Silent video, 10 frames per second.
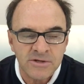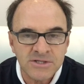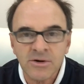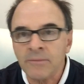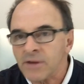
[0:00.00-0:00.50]

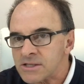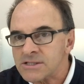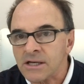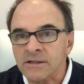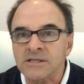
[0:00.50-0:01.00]
So I'm not
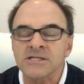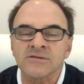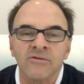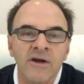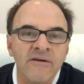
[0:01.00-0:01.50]
saying this is
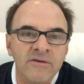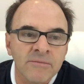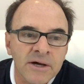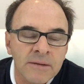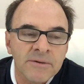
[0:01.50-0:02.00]
for
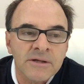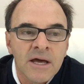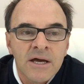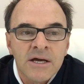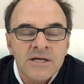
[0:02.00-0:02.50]
everybody, but
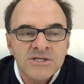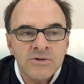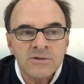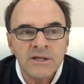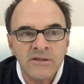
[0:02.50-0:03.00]

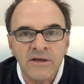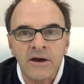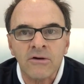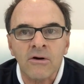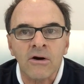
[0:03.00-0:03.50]
certainly
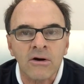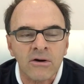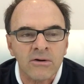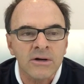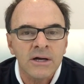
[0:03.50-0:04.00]
there are